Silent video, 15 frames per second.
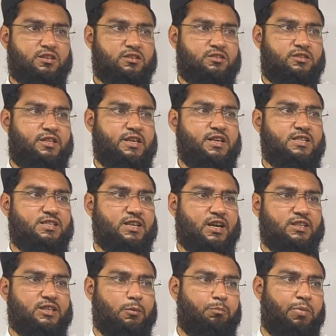these
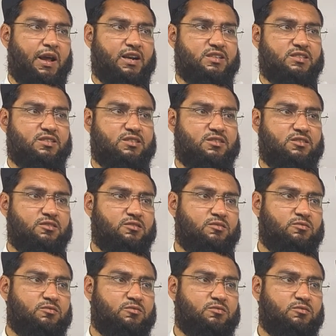are the plugs.